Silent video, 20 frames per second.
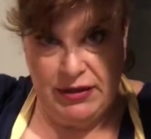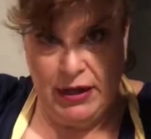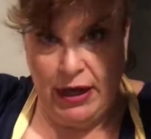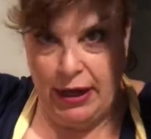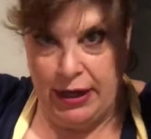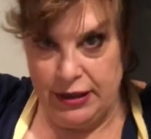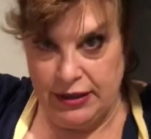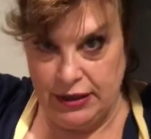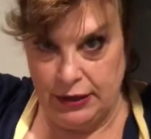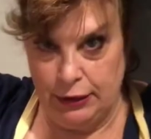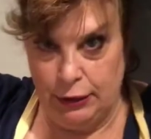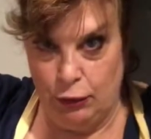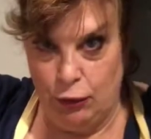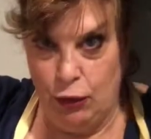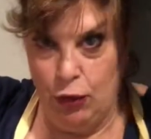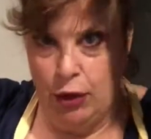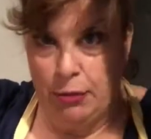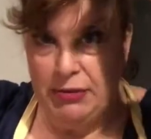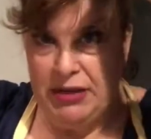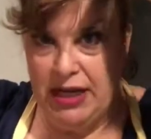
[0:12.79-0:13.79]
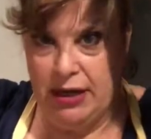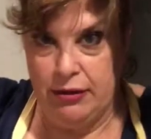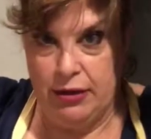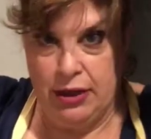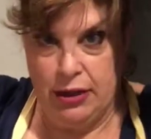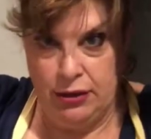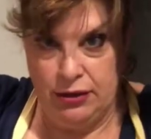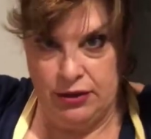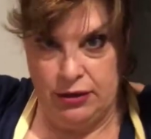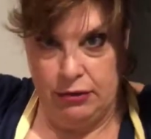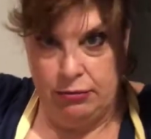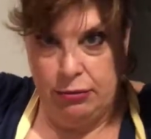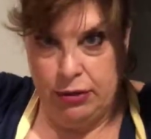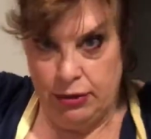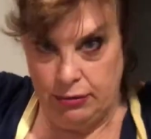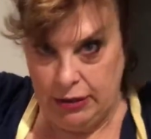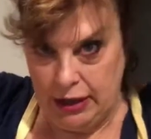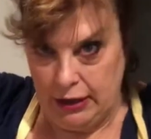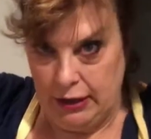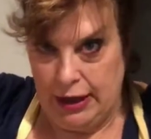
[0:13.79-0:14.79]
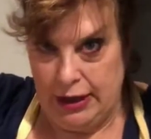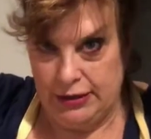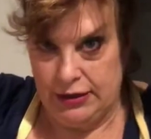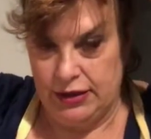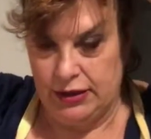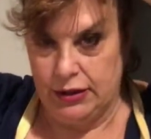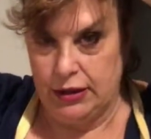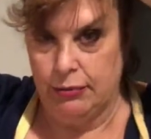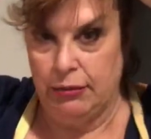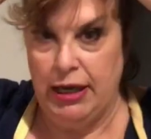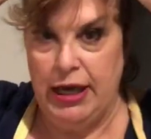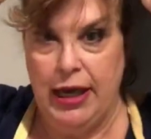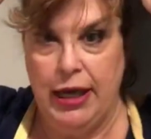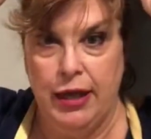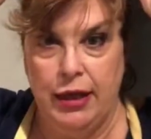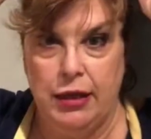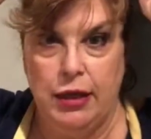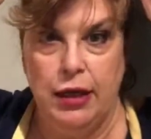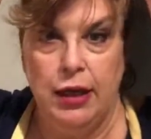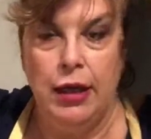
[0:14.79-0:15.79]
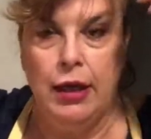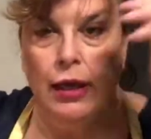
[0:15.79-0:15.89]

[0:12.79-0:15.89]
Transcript: Sorry, it's a little warm down here, so I'm putting my glasses on my head